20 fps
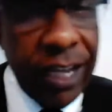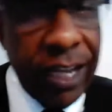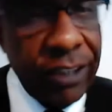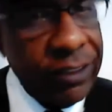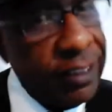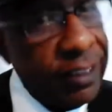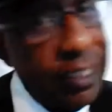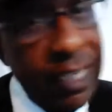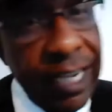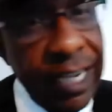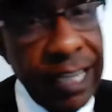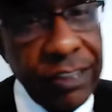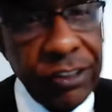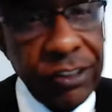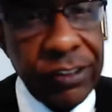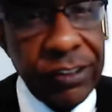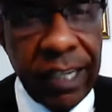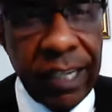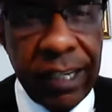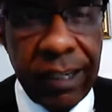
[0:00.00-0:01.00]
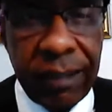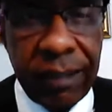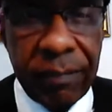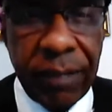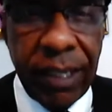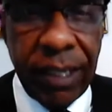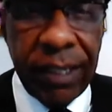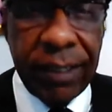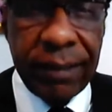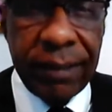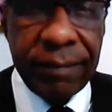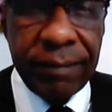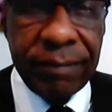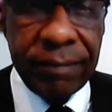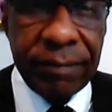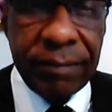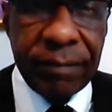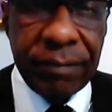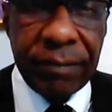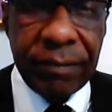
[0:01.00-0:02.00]
and they got you scared, man,
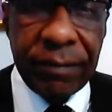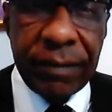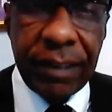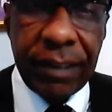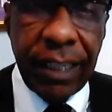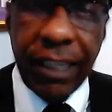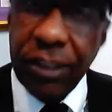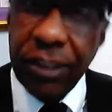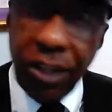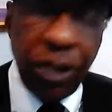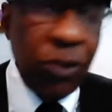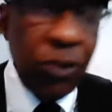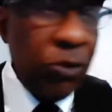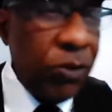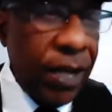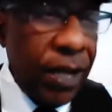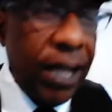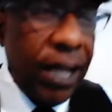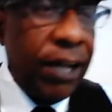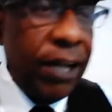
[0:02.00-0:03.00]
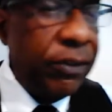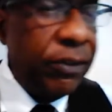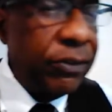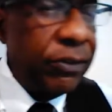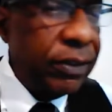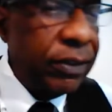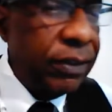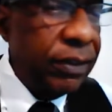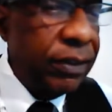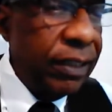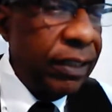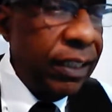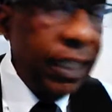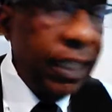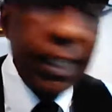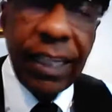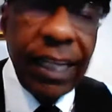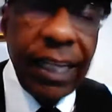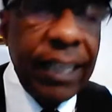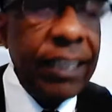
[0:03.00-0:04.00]
in your own house, and
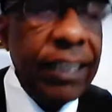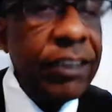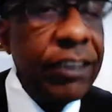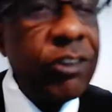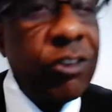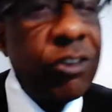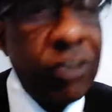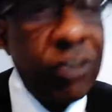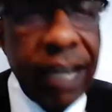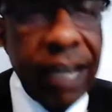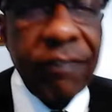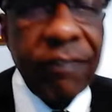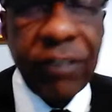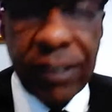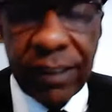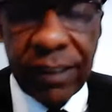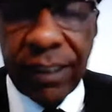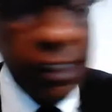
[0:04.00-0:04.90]
it's a travesty.